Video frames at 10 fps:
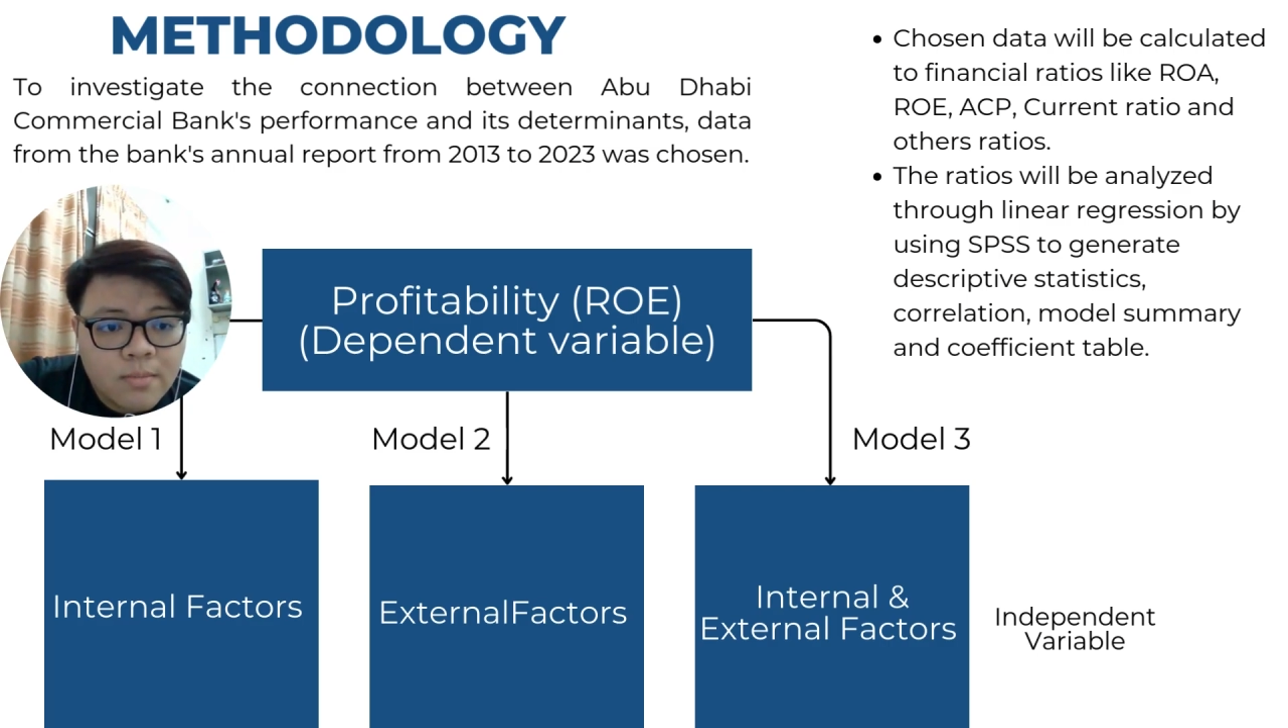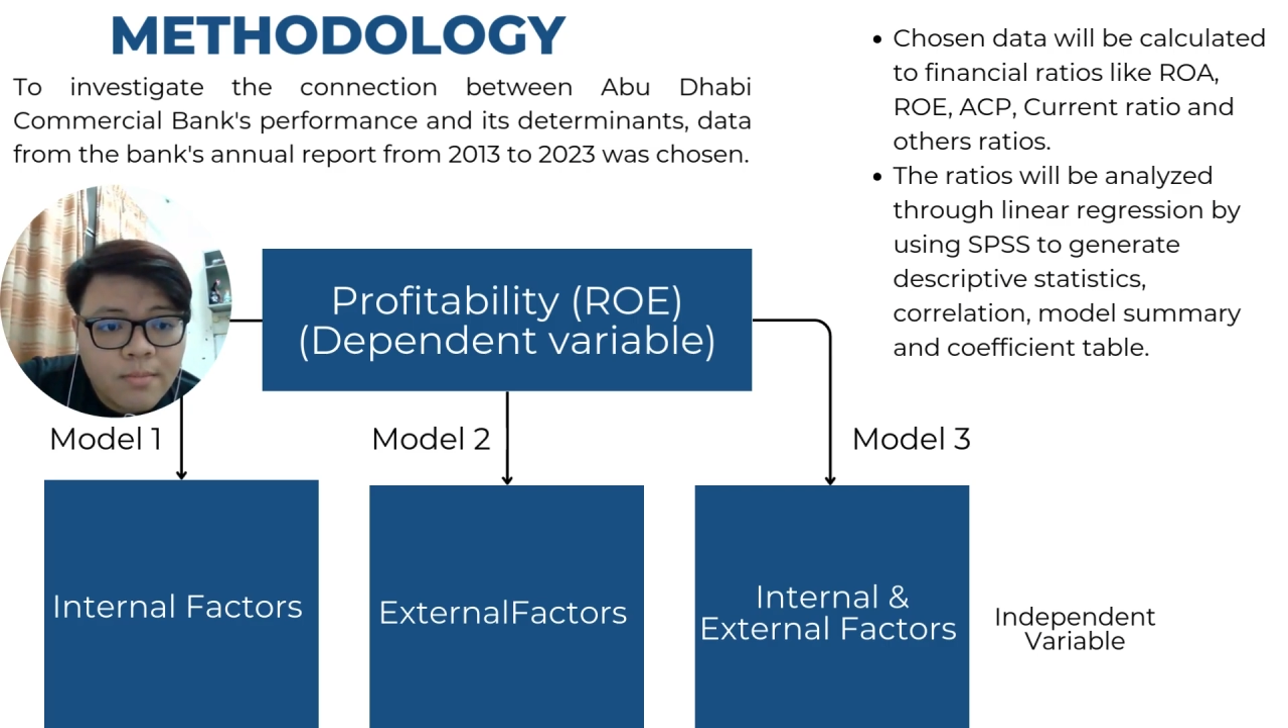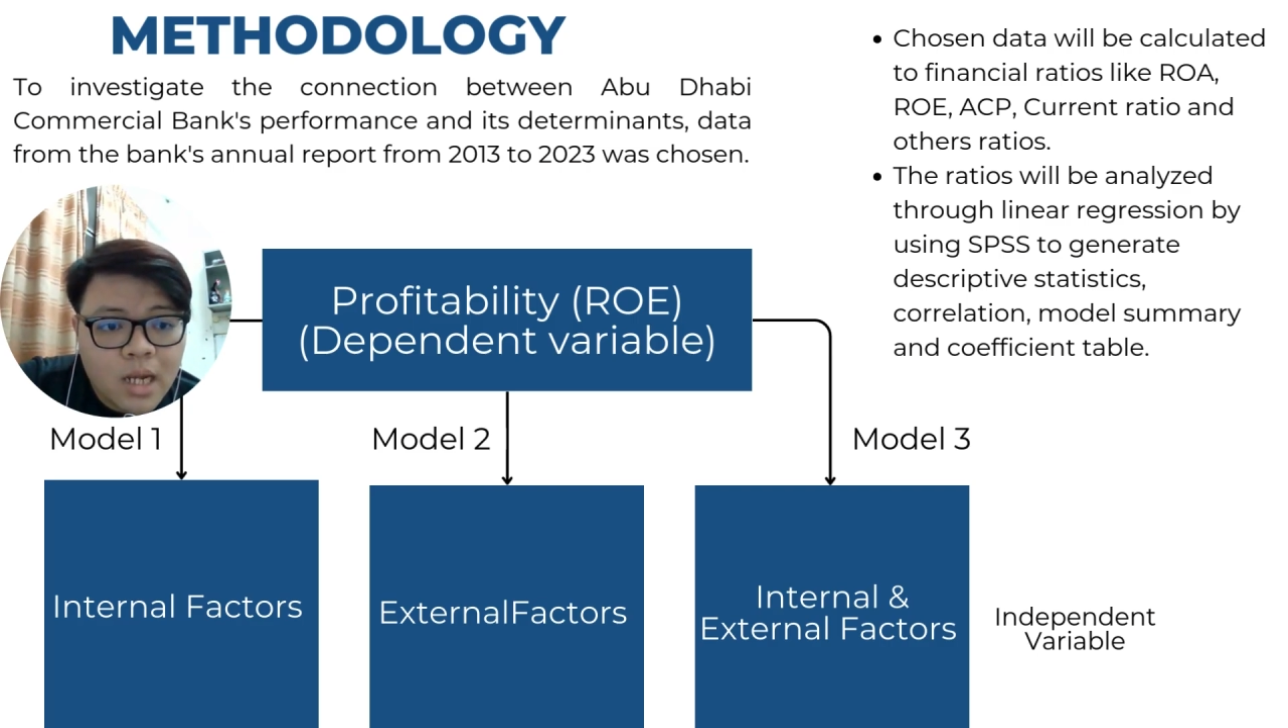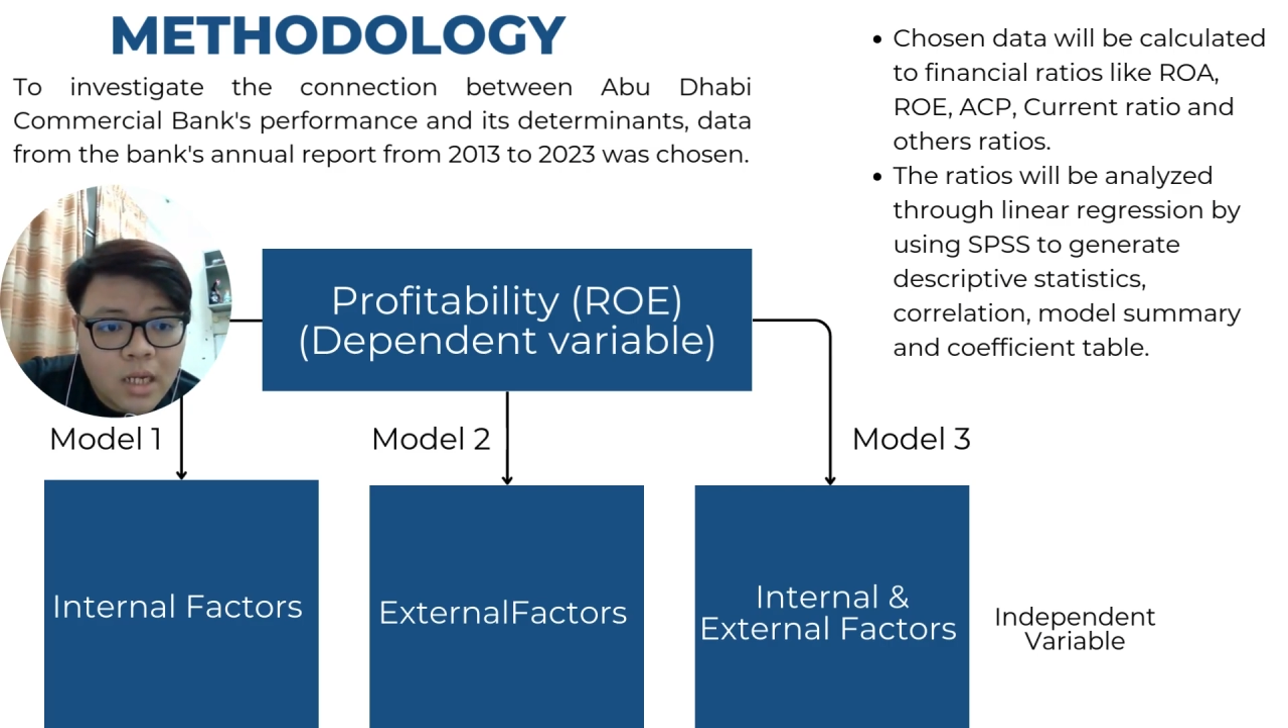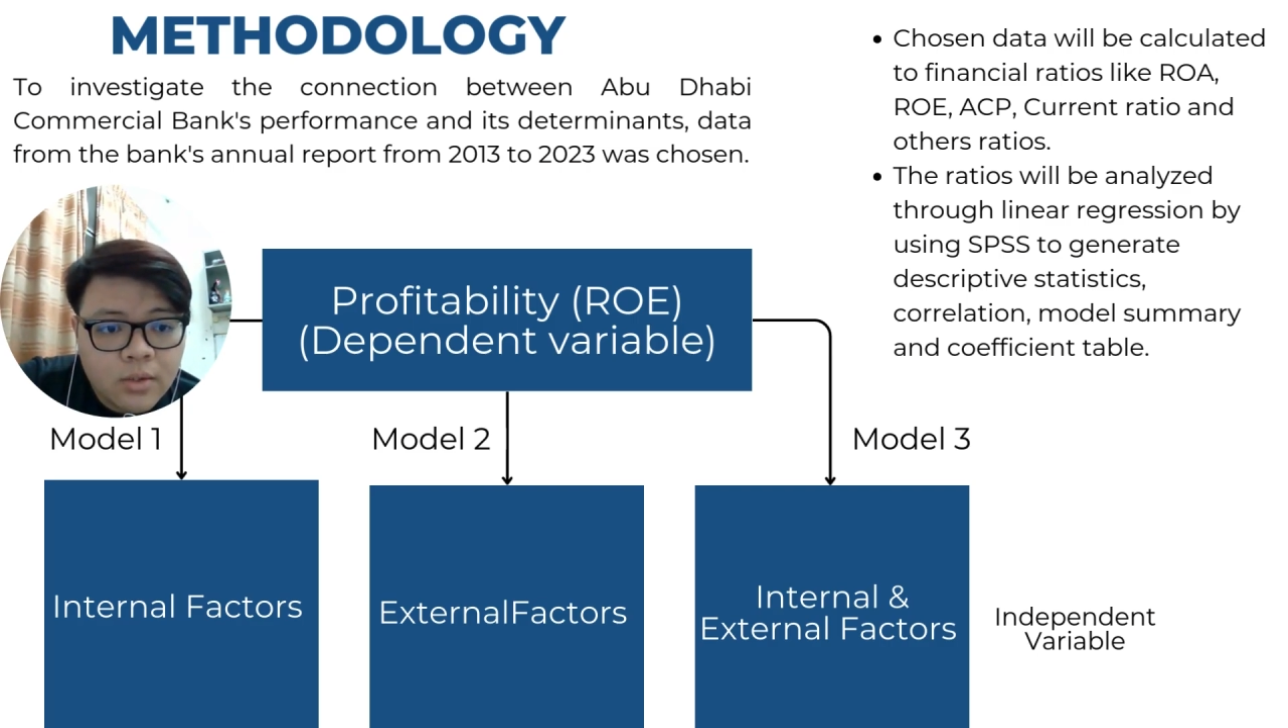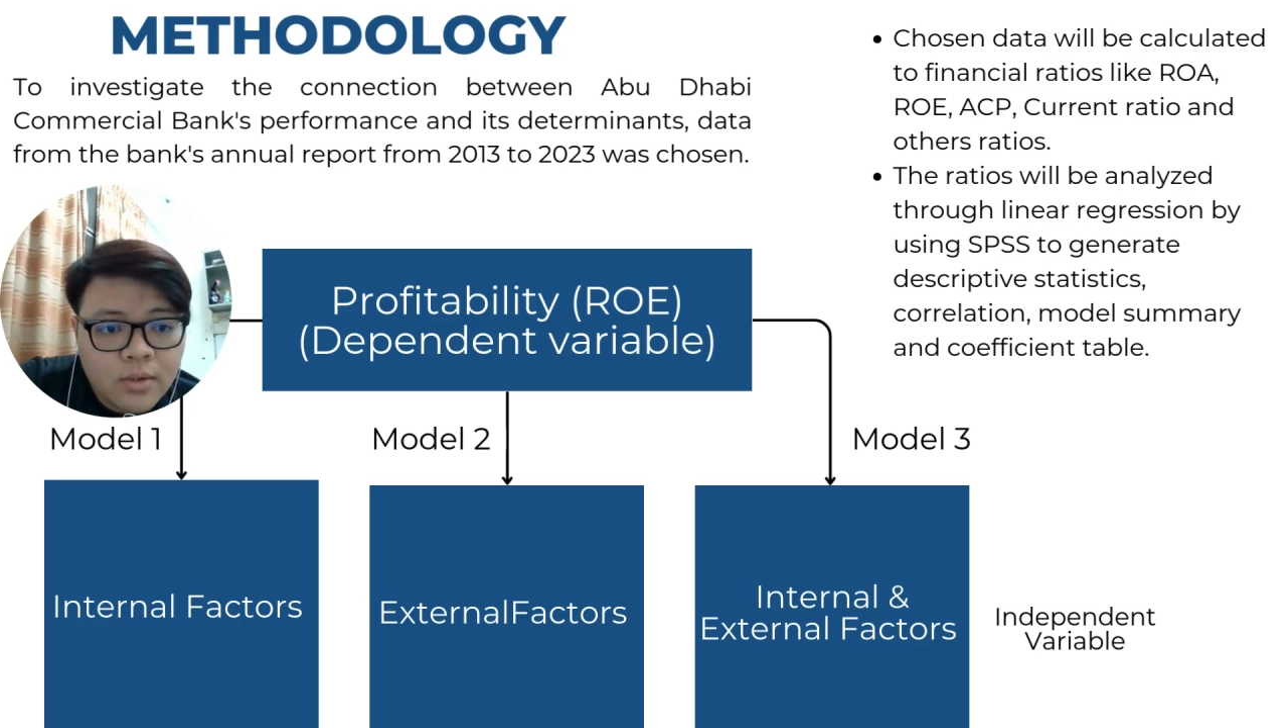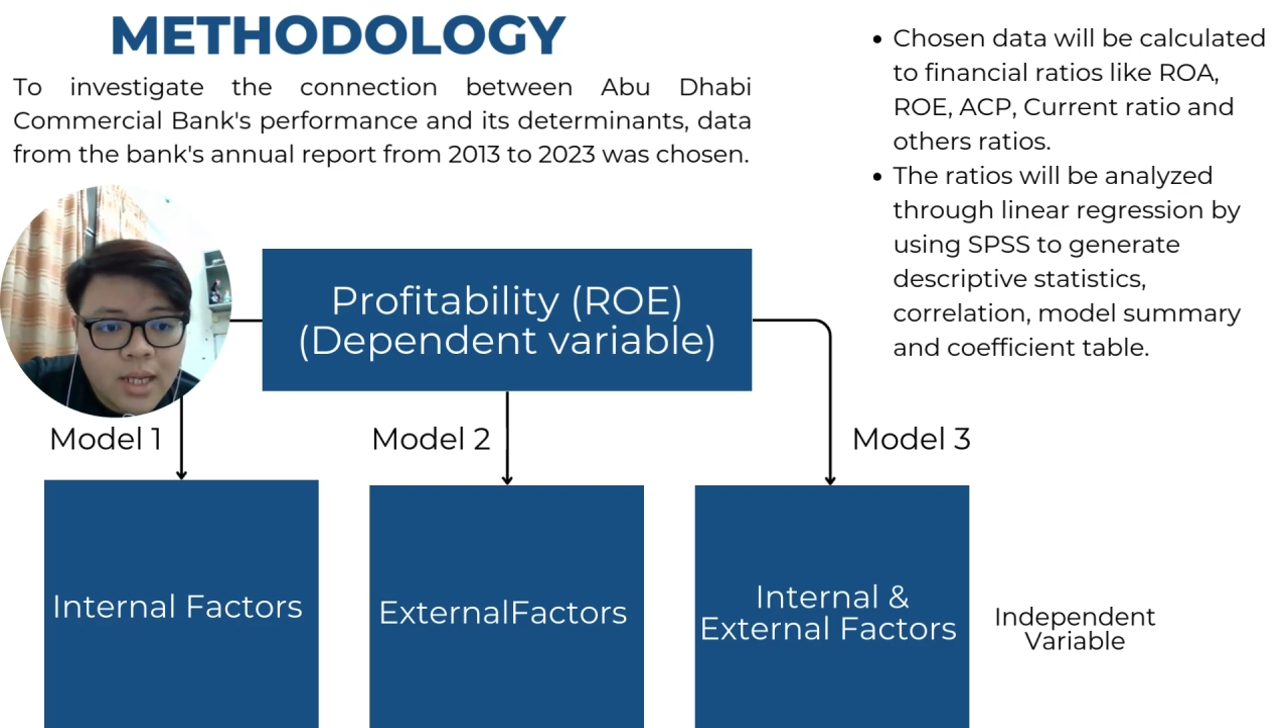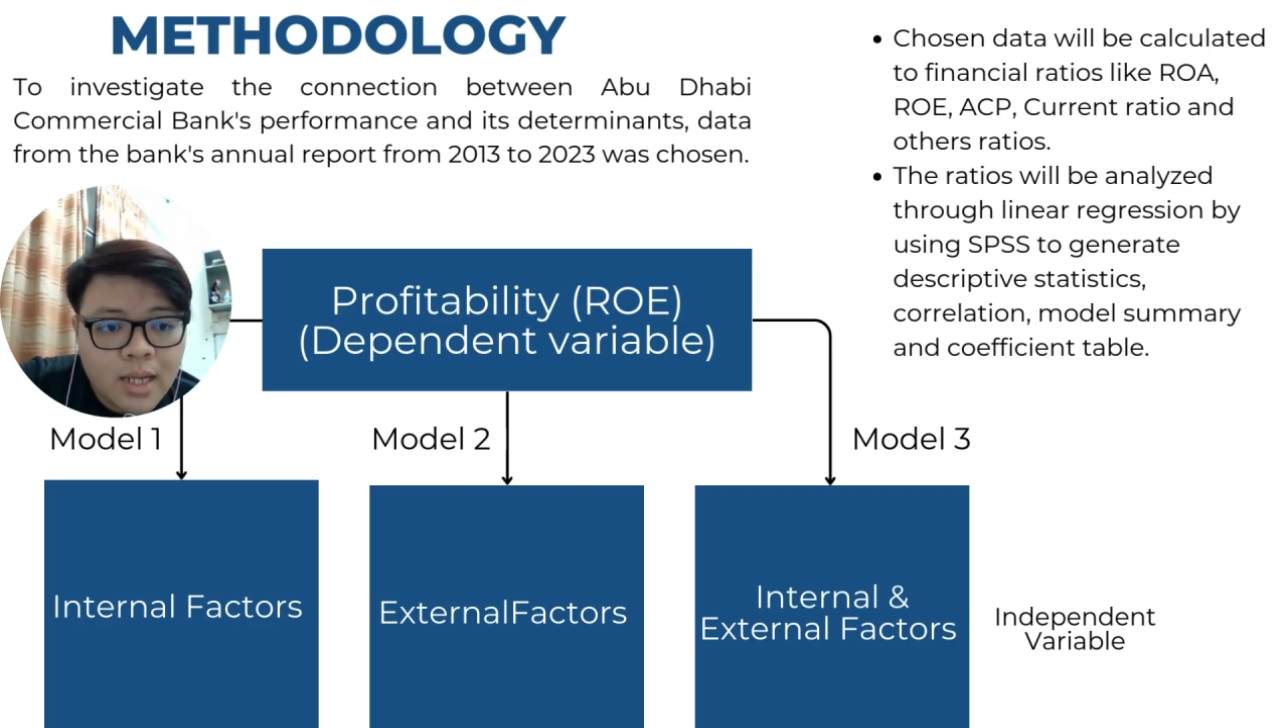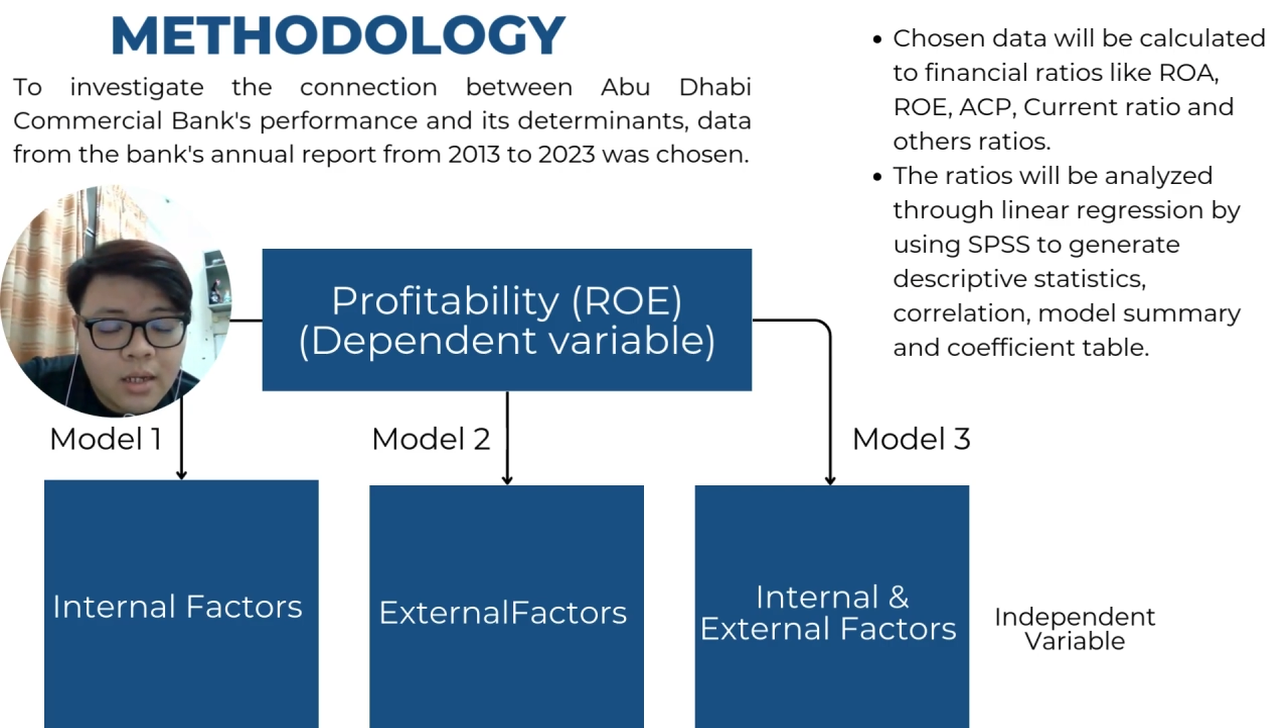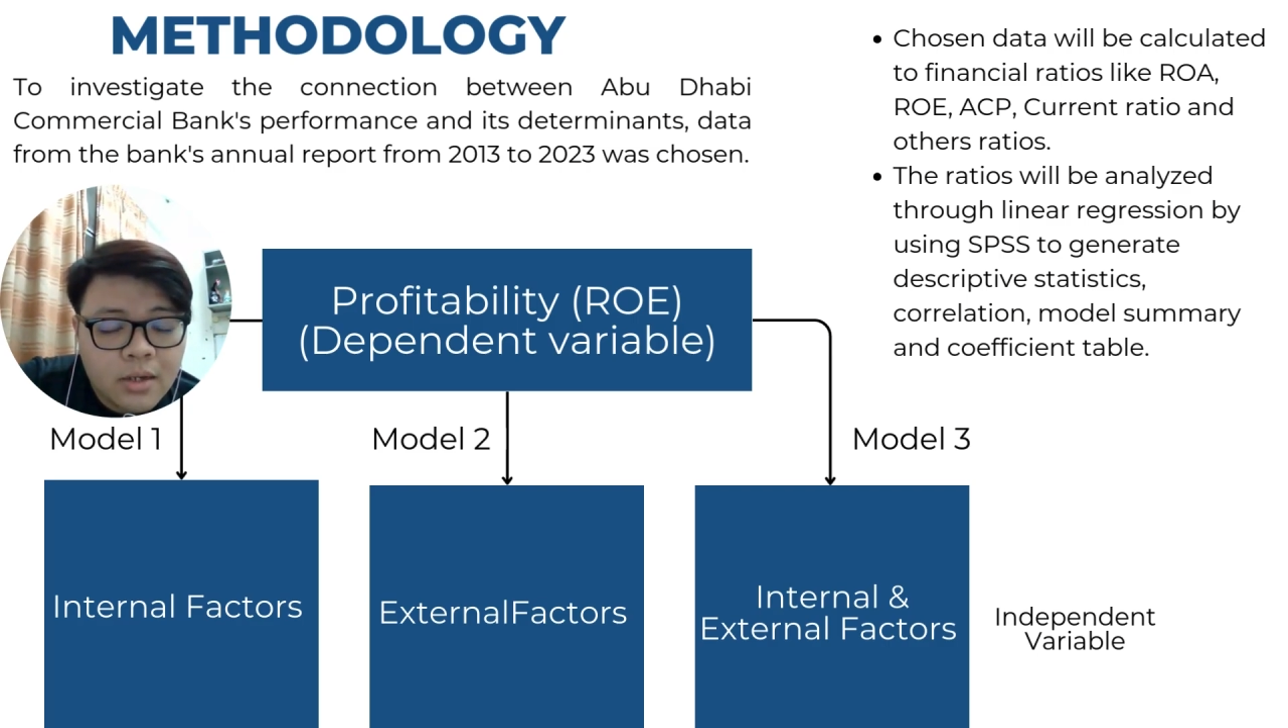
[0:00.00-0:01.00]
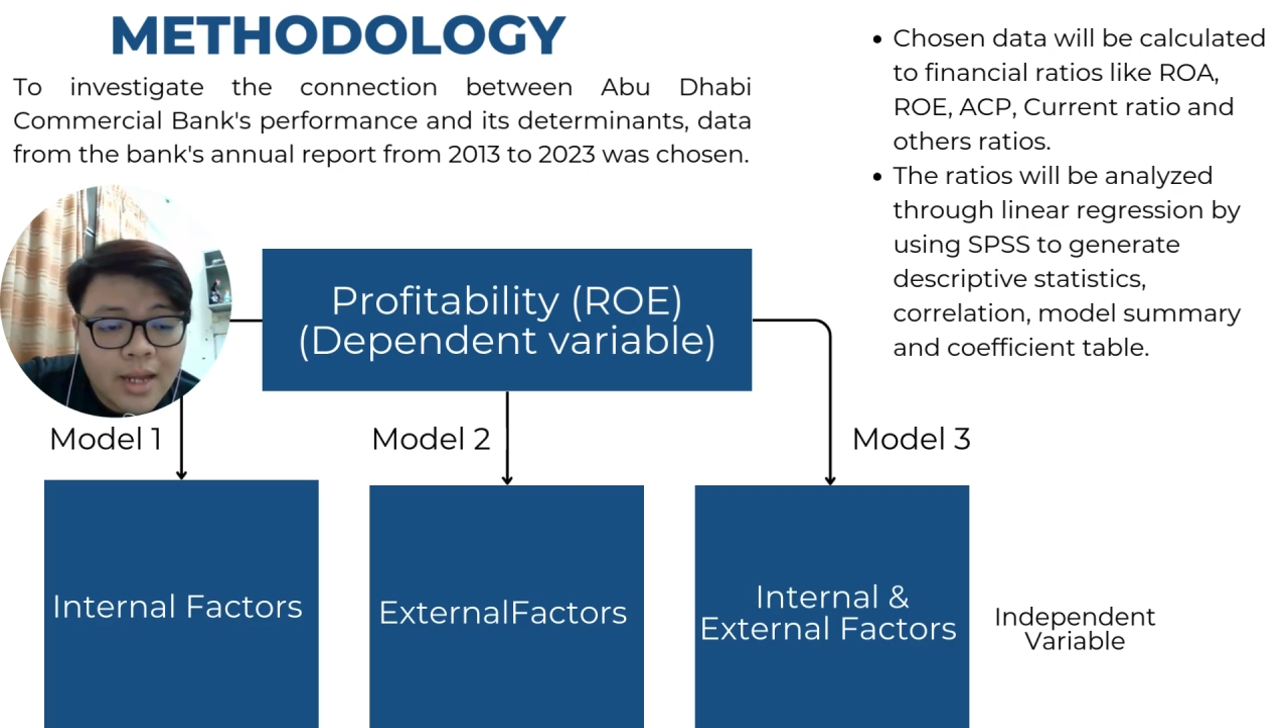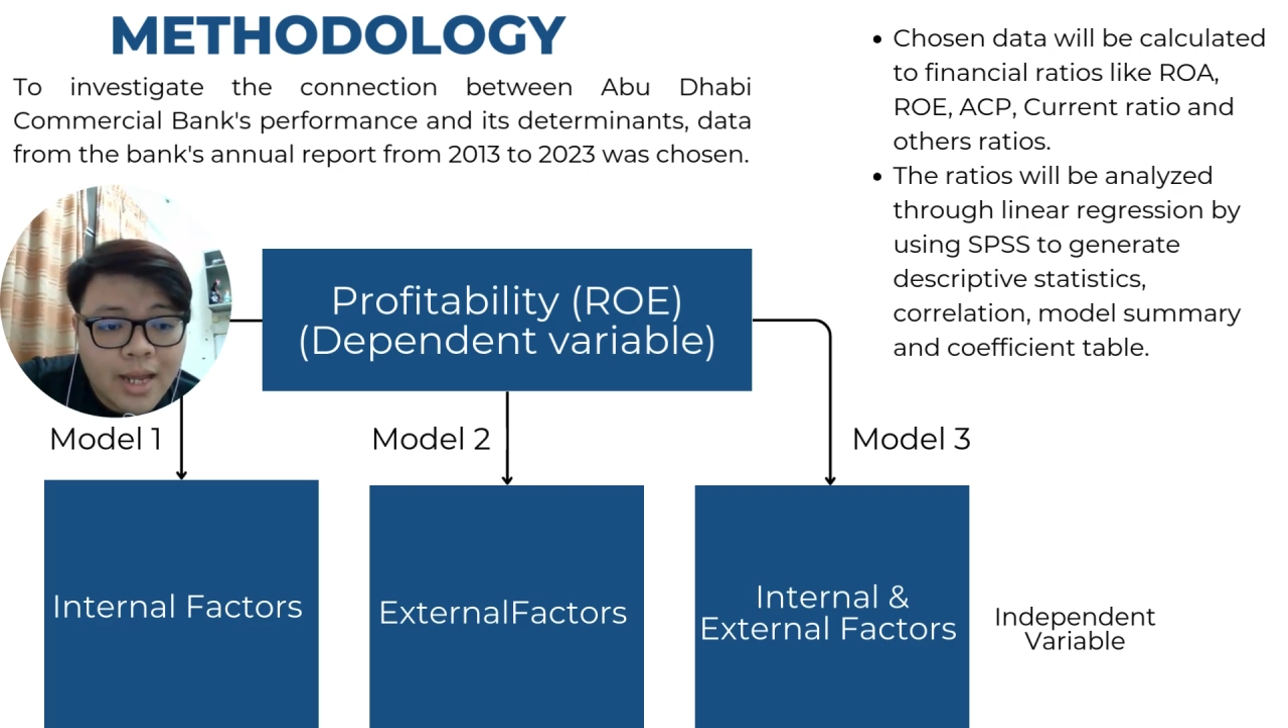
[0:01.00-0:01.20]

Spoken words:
by using